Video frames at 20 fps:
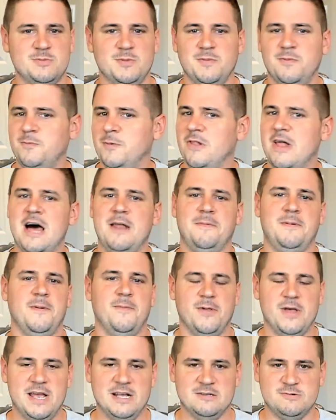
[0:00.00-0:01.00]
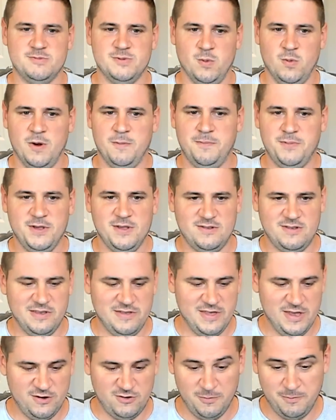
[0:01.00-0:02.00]
lot of people asked me what PC
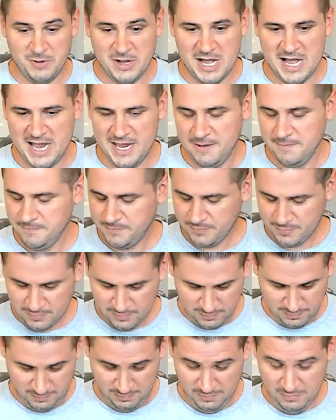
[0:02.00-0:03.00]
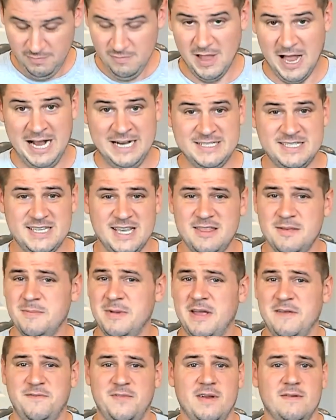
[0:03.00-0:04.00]
they should buy. I'd say that
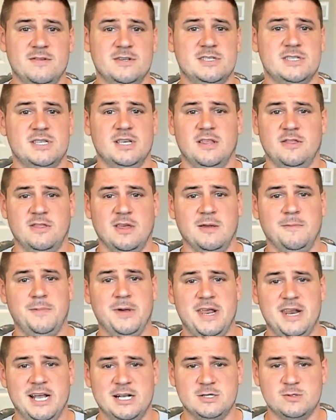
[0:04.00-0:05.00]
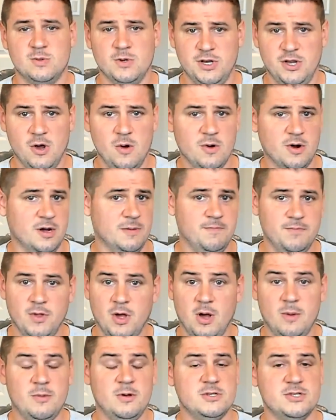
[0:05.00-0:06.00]
my favorite's the ThinkPad X1 Yoga,
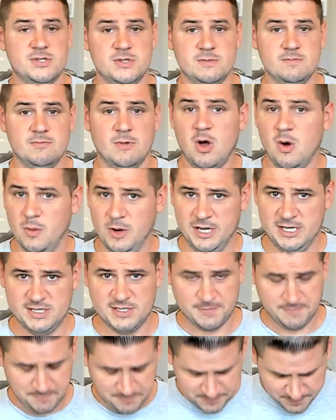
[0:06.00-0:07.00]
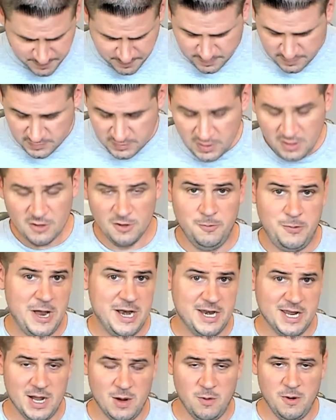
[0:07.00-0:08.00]
almost always,
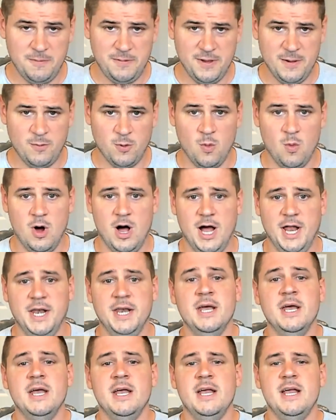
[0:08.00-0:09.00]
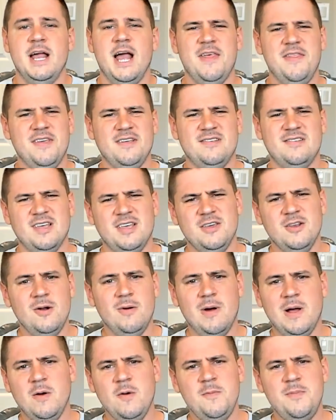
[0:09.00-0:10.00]
depending on what people want. And they say,
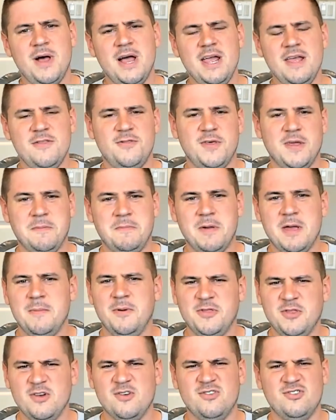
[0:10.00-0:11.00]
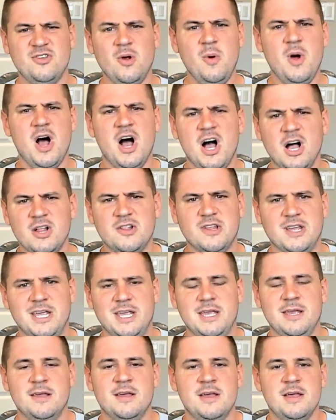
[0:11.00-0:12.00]
I would buy a ThinkPad, but they're so
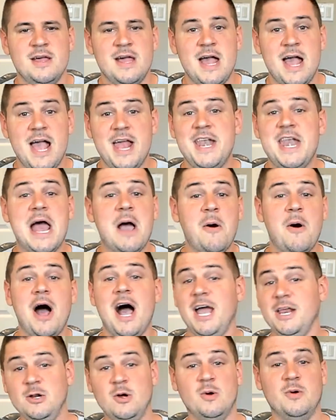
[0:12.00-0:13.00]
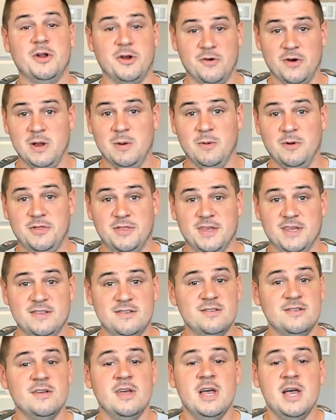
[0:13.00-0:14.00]
ugly. And now I don't agree with
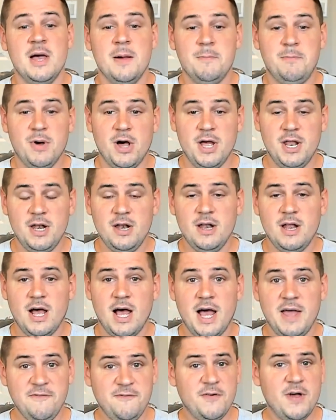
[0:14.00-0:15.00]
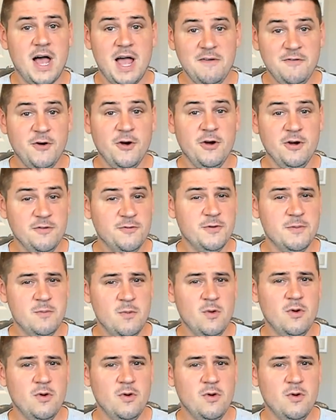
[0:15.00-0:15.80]
this, but I've heard it from